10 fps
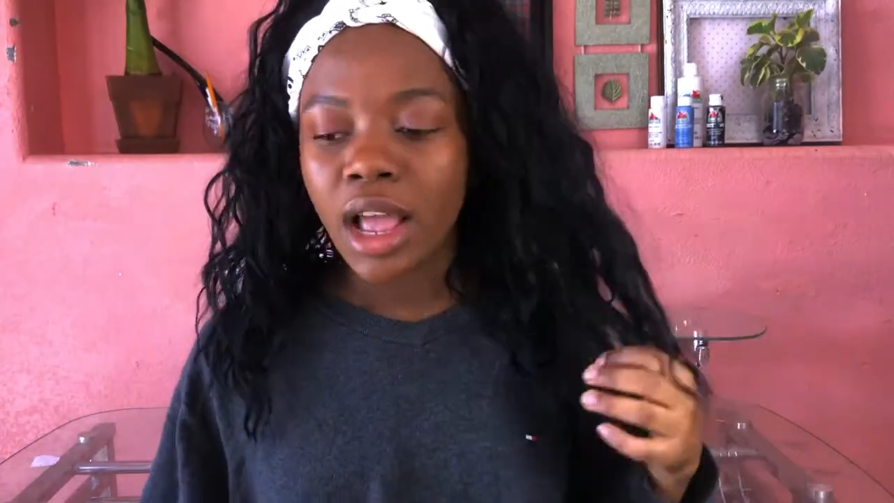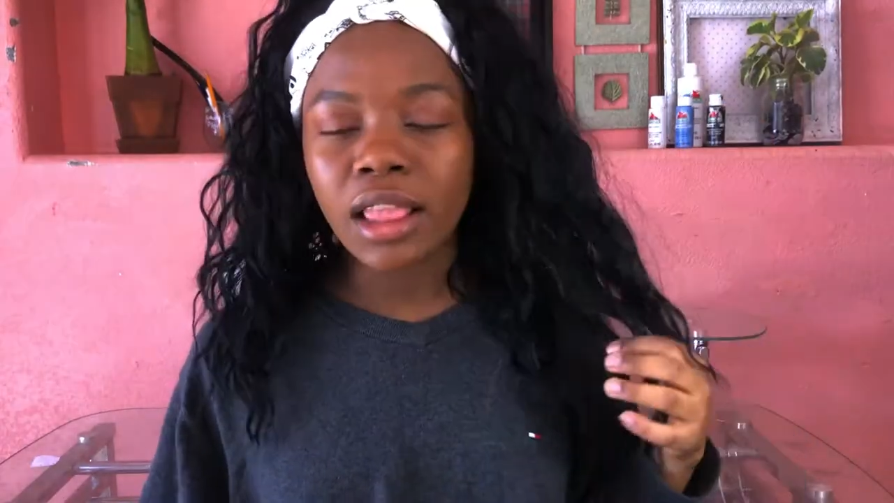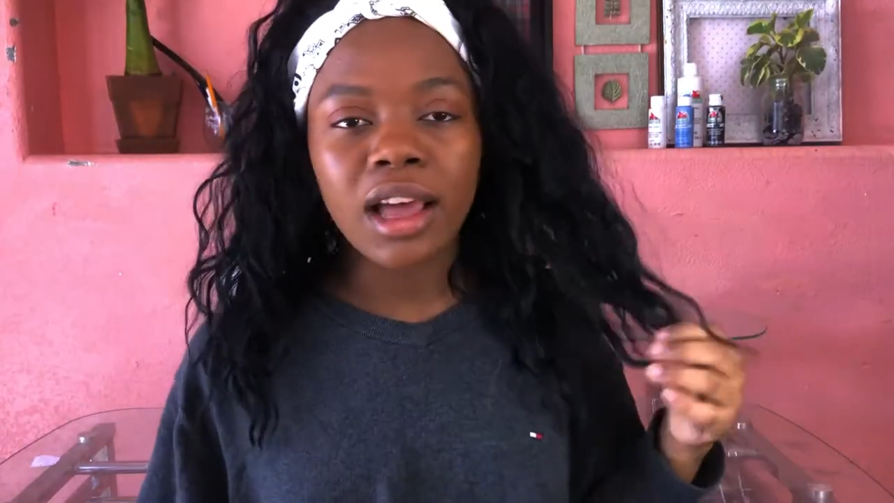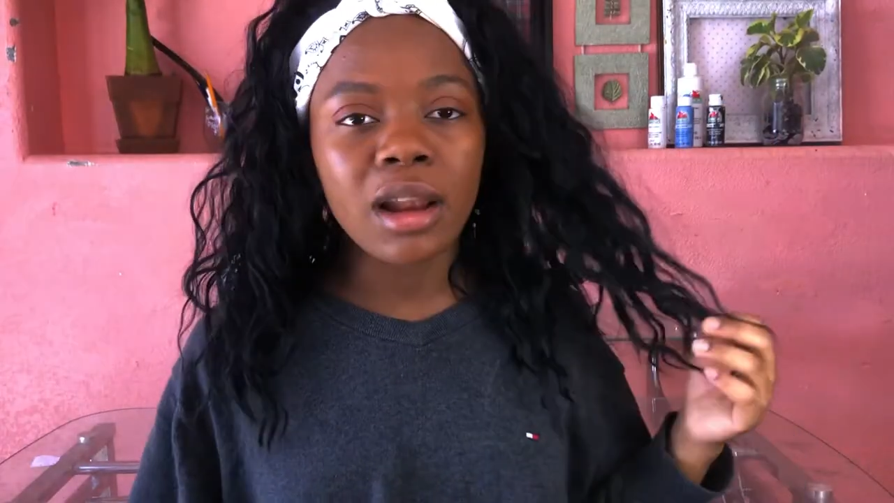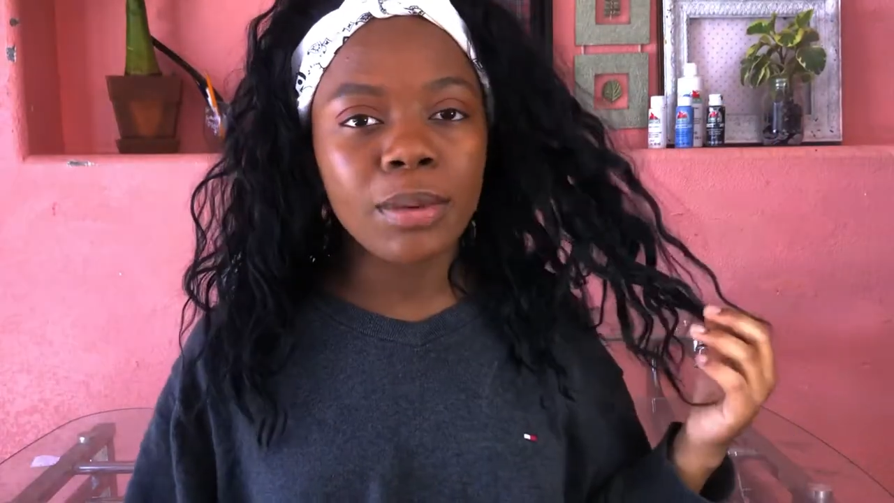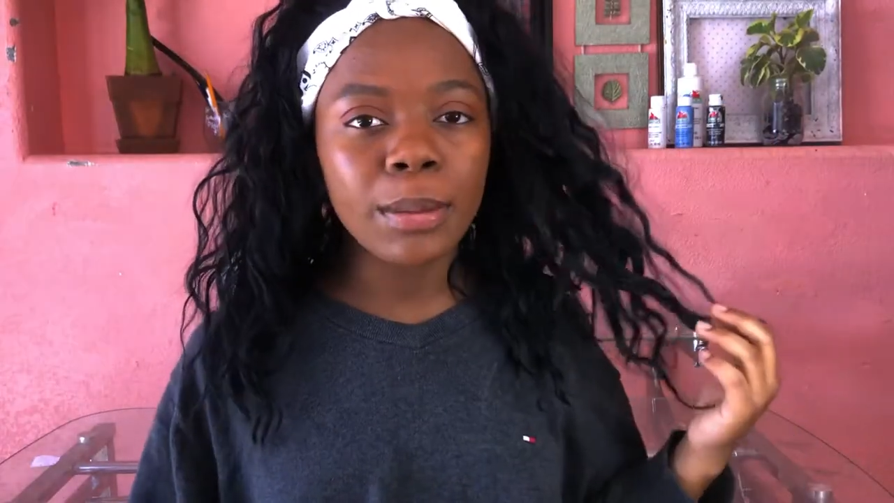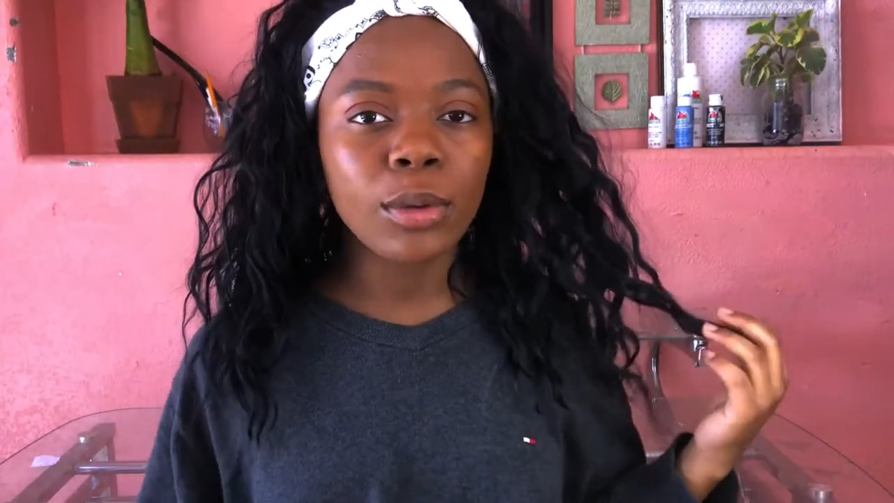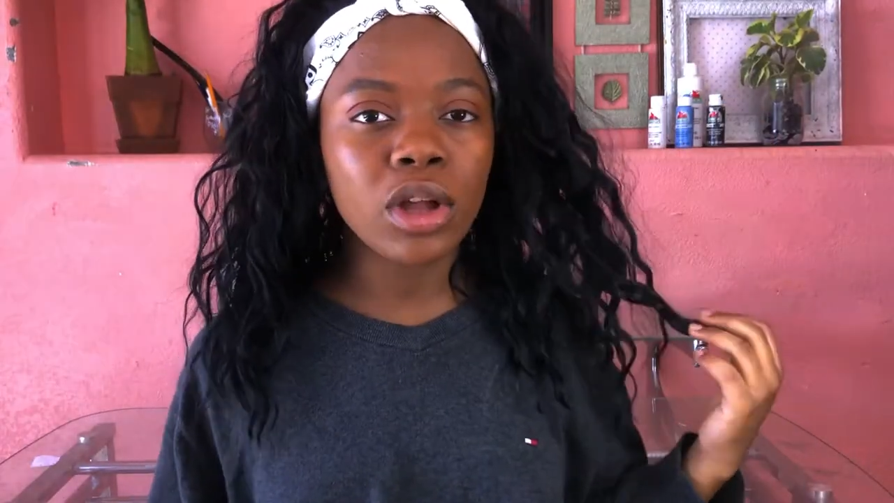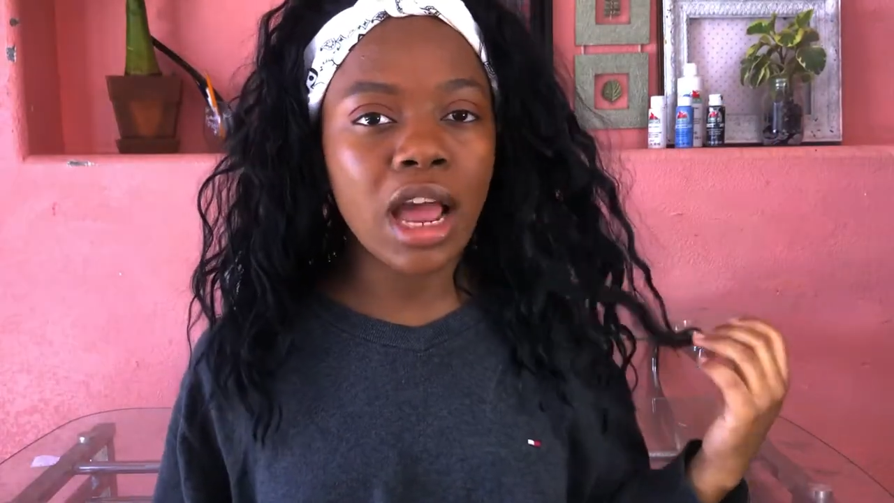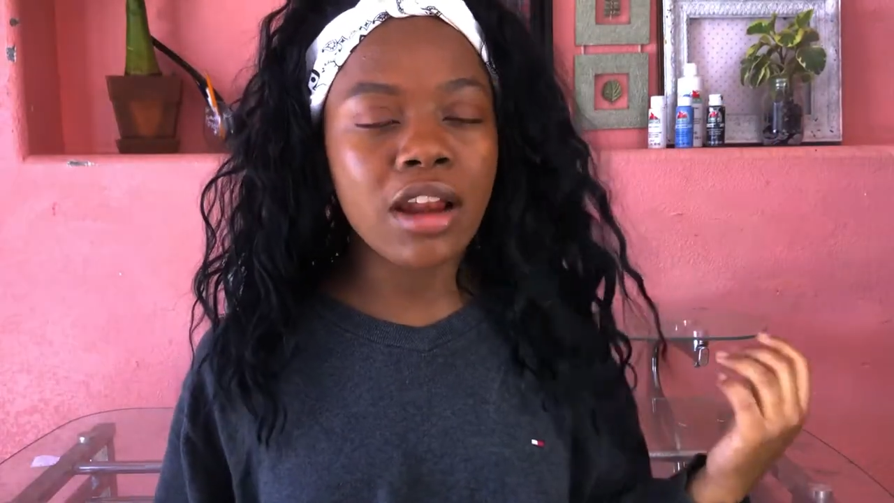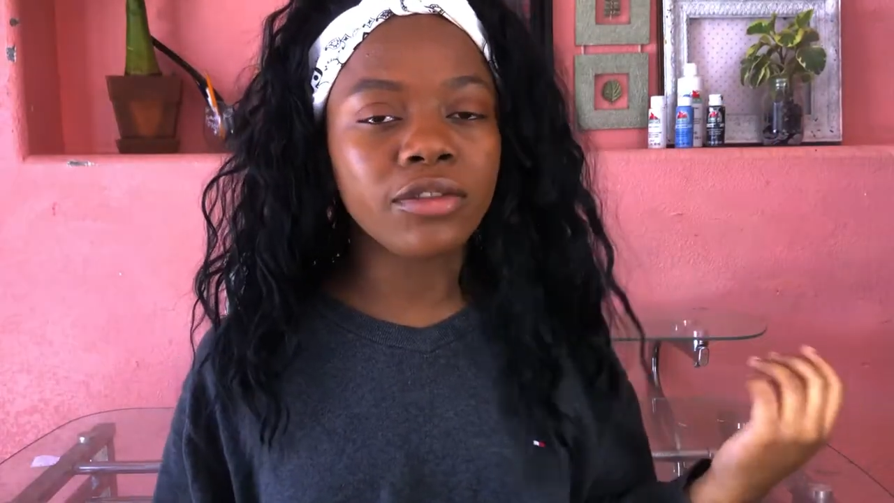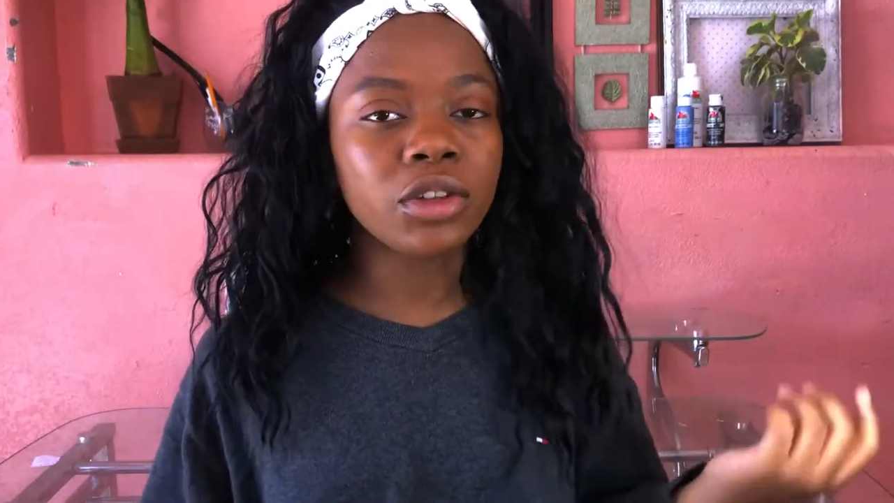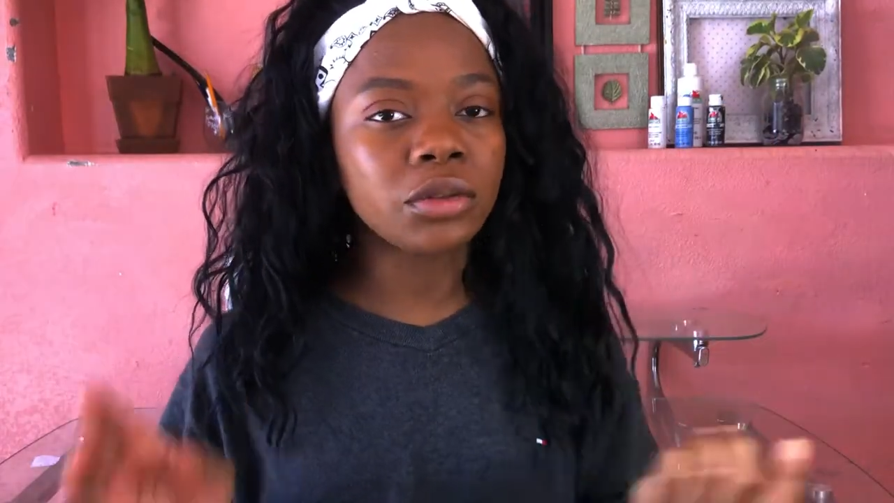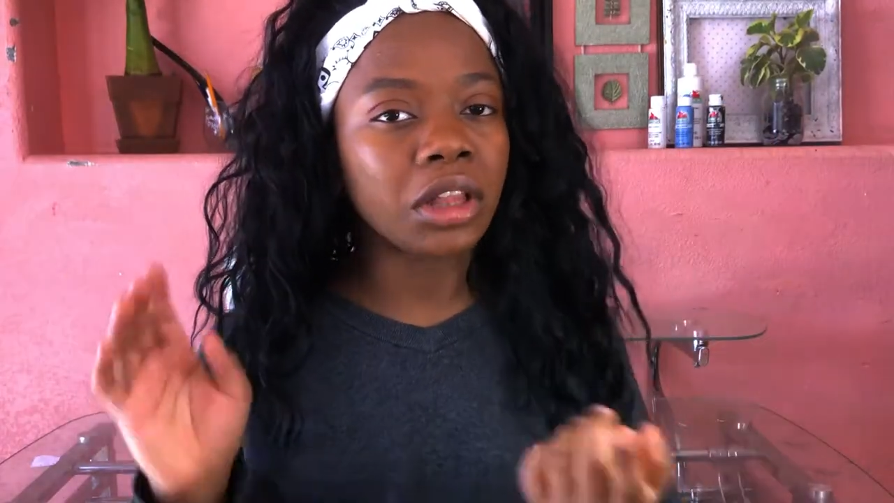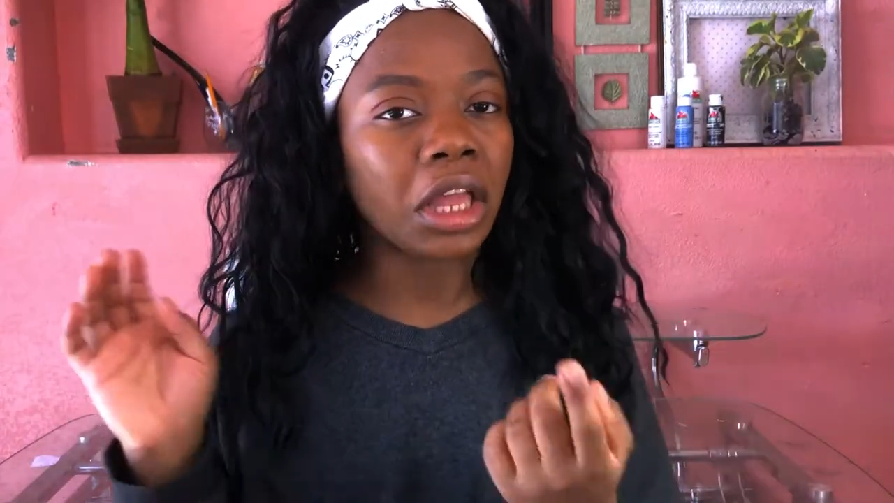A lot of people kind of
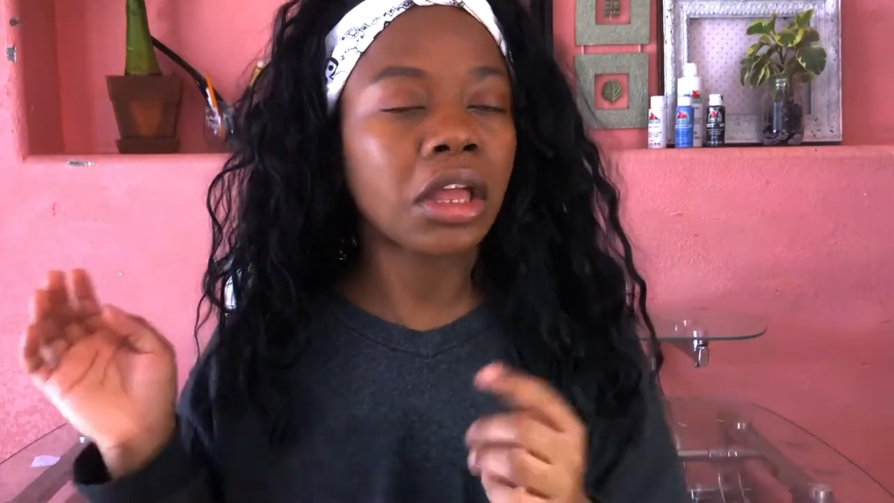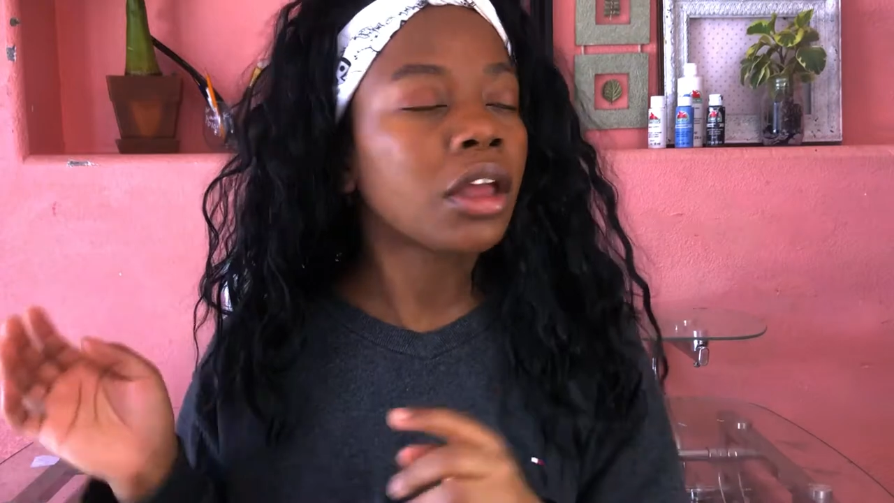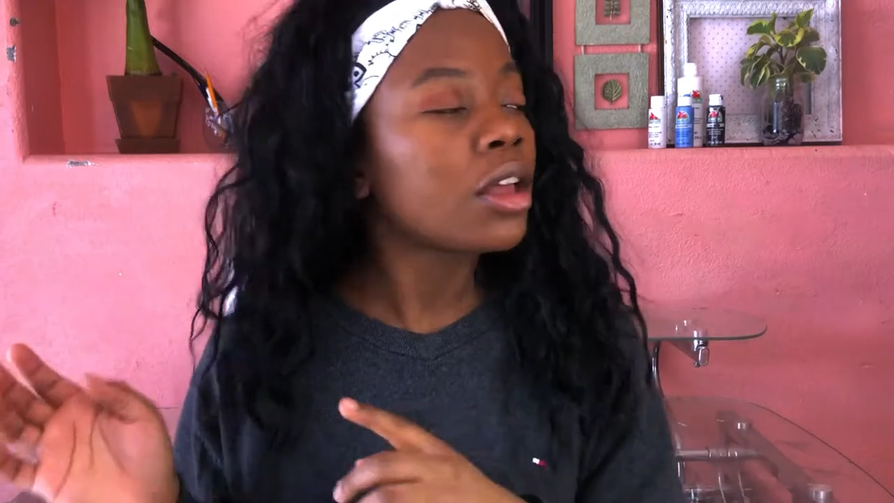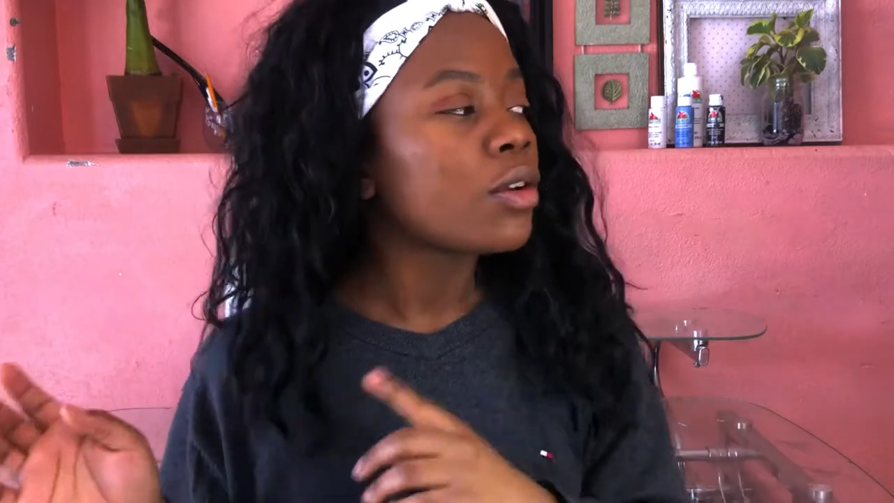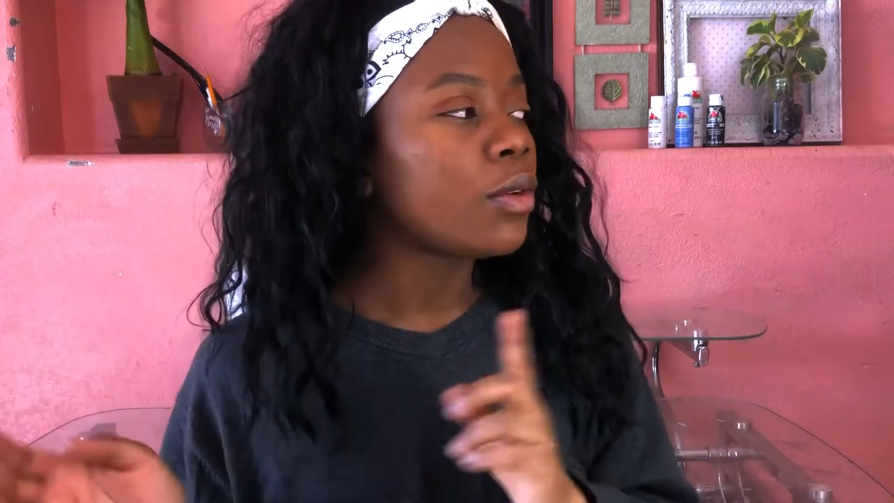do like